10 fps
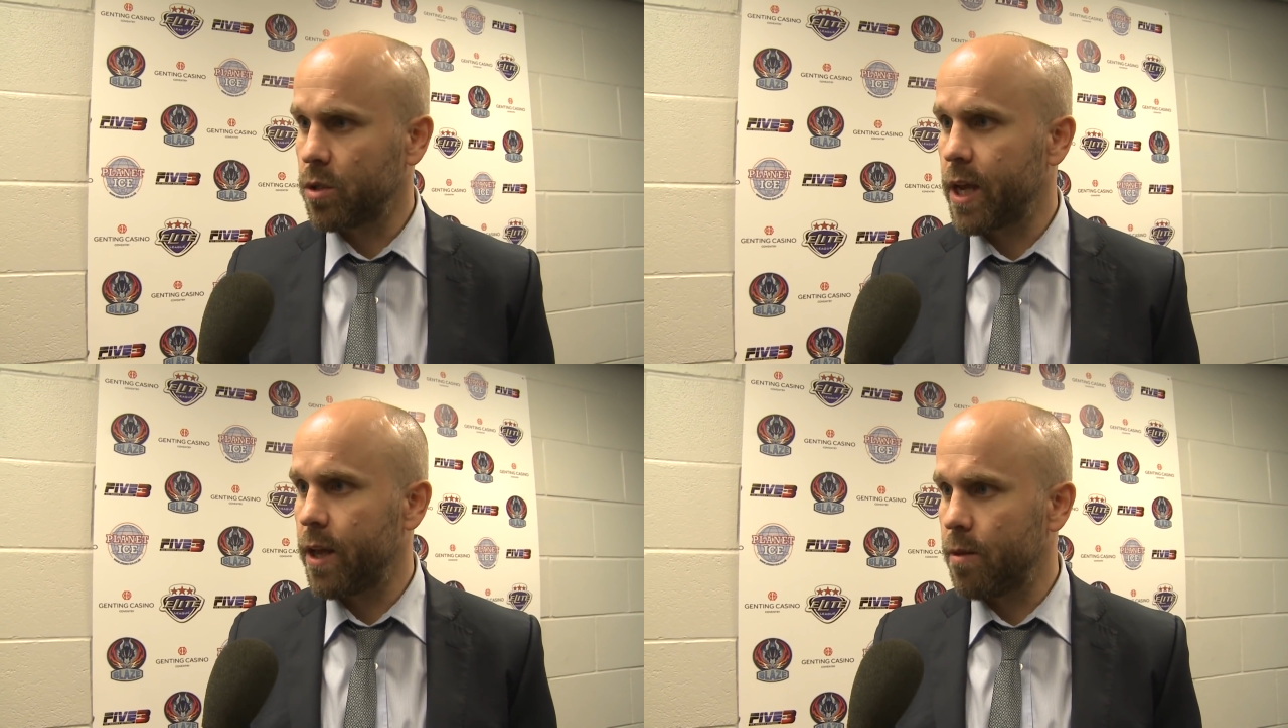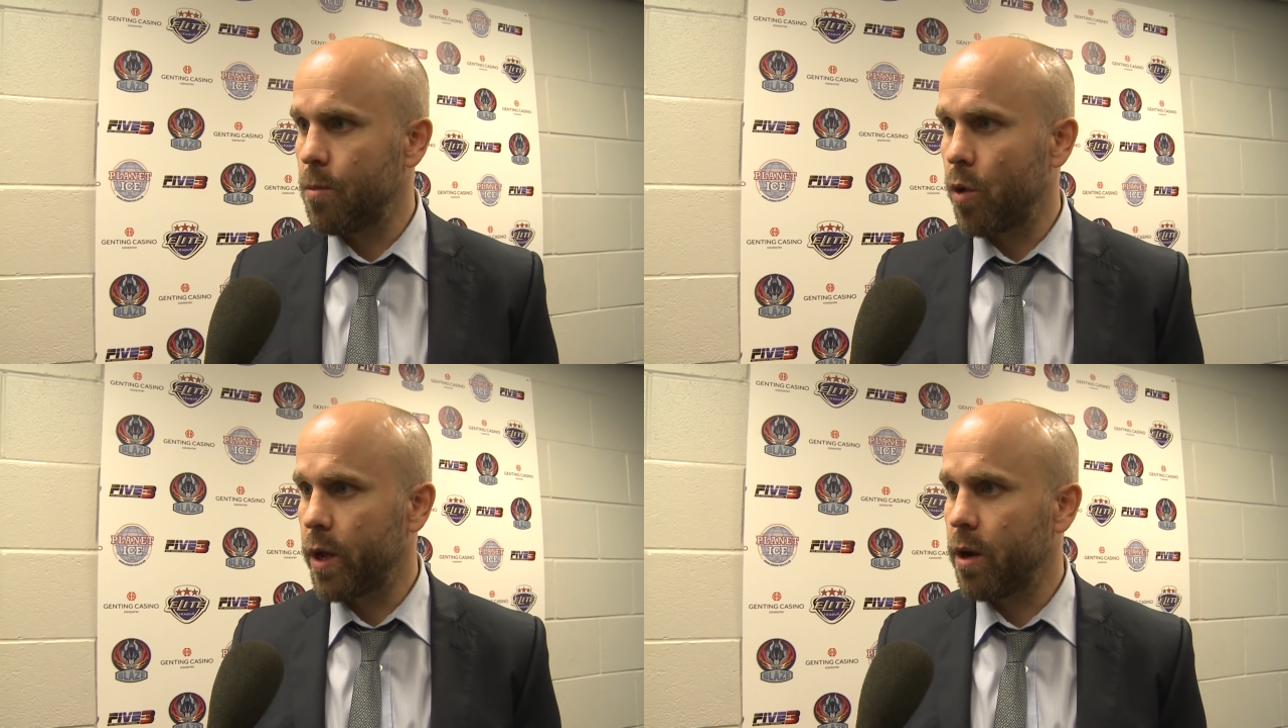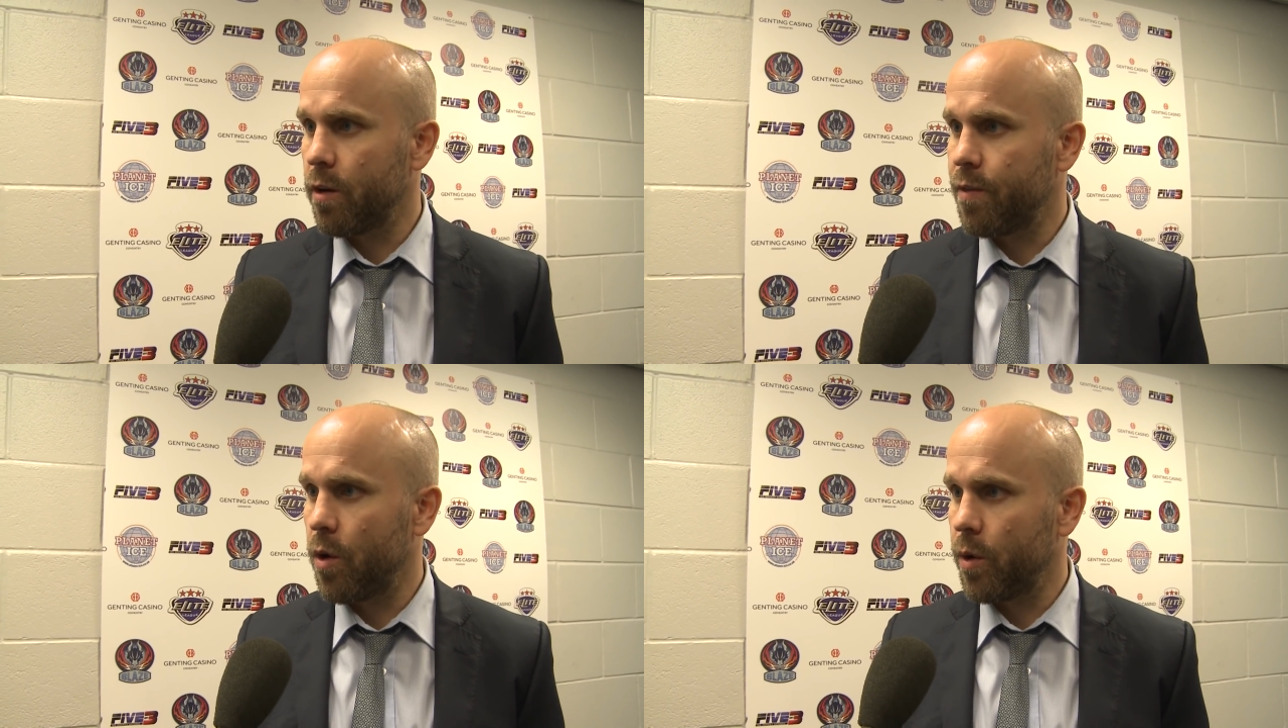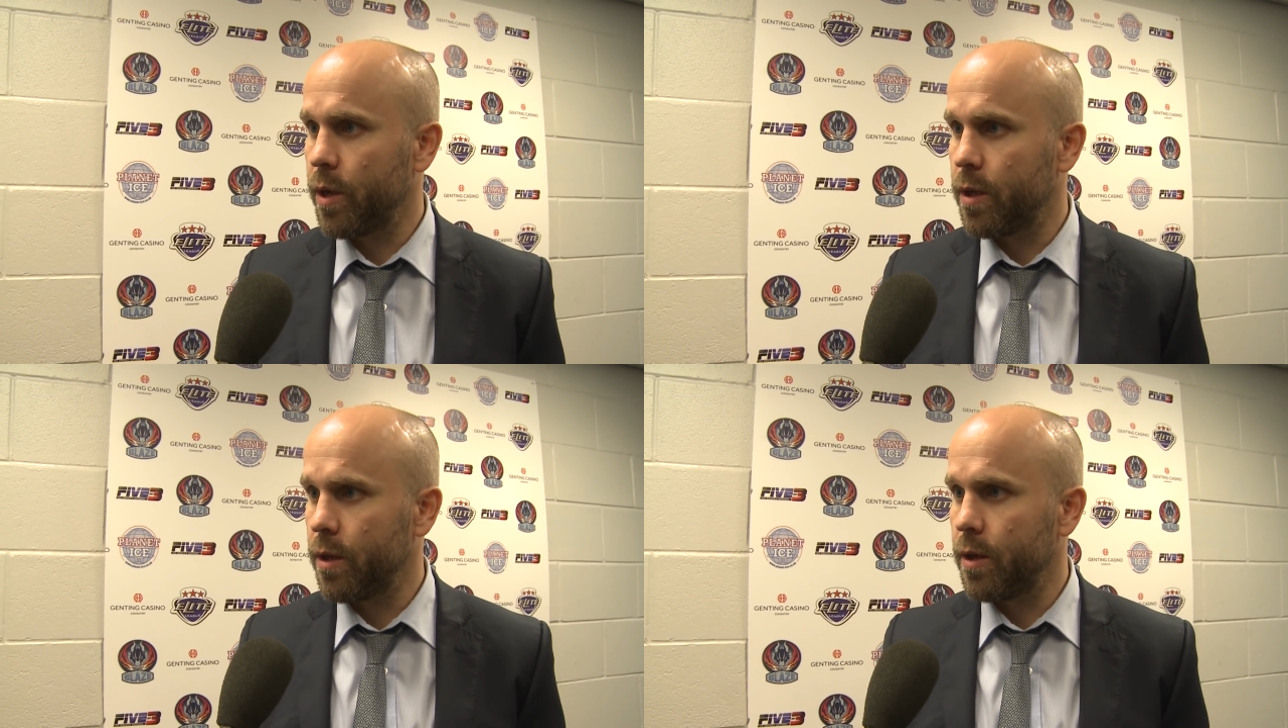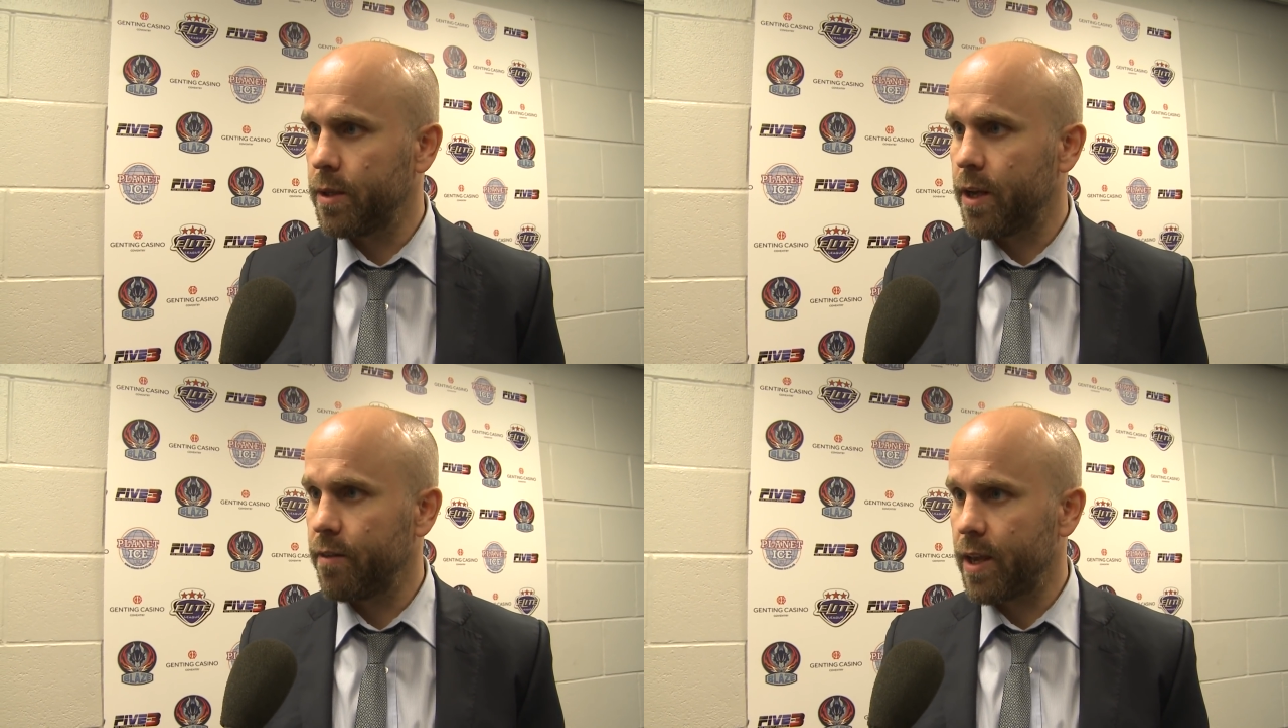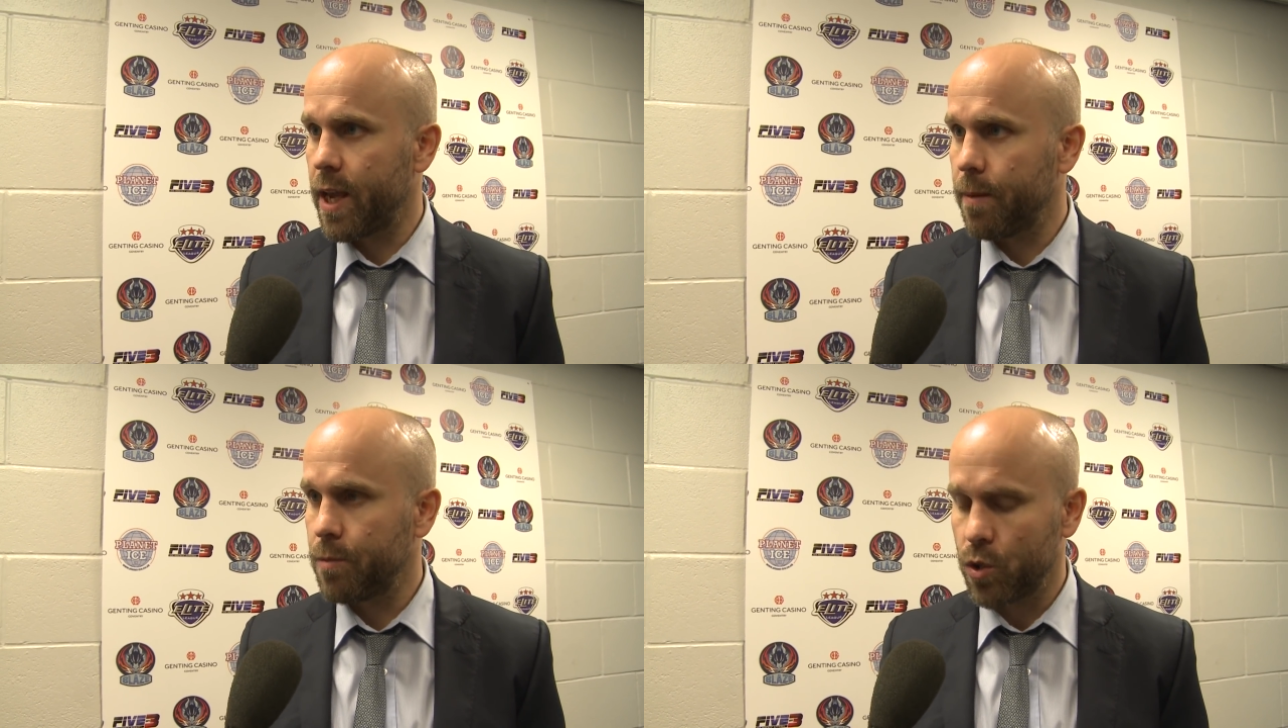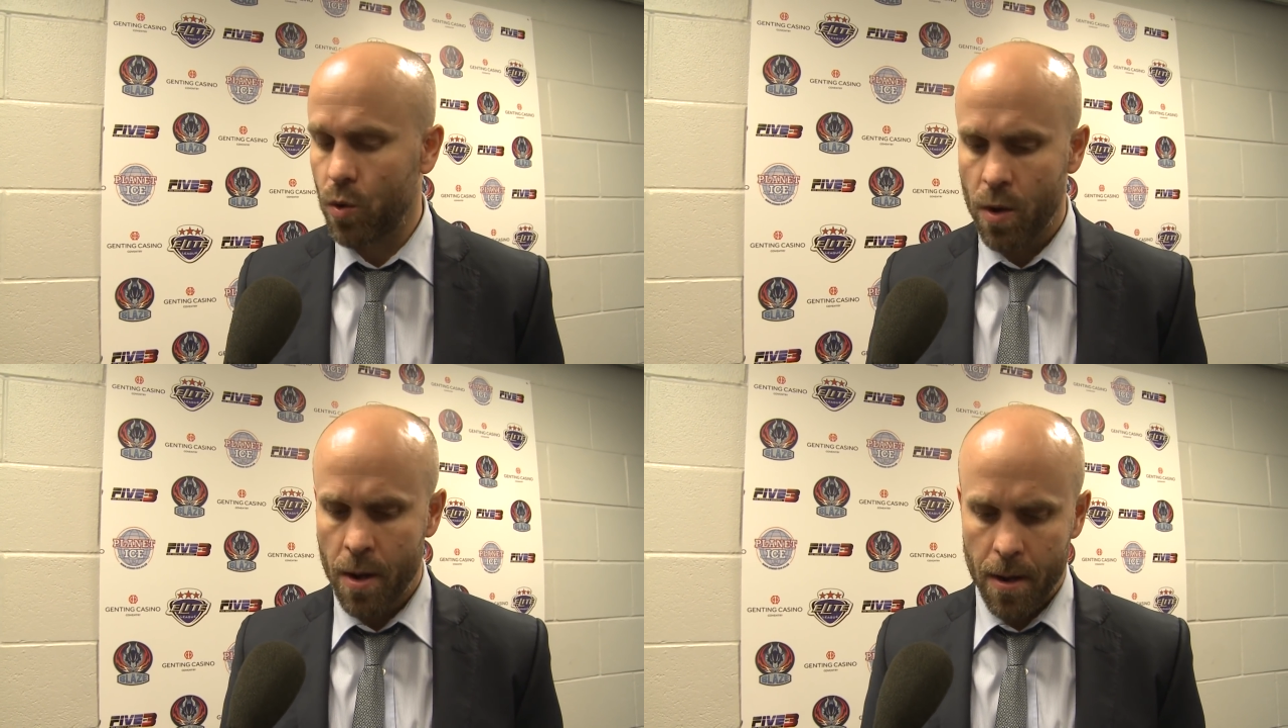skate in the morning here following a, a day of a game, so.